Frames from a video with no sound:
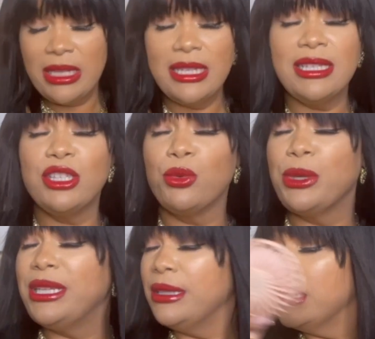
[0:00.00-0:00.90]
This is
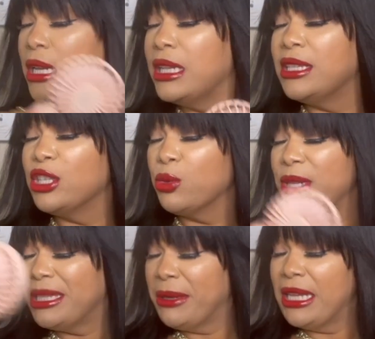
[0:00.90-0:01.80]
three, this is
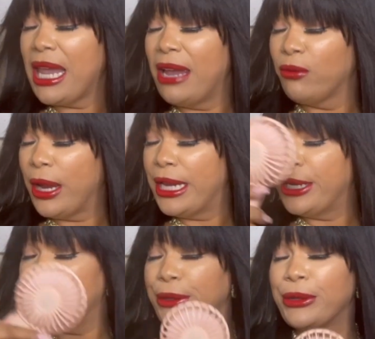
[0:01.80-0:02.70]
three speed life right
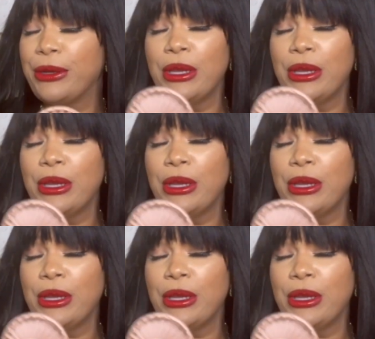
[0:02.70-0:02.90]
here.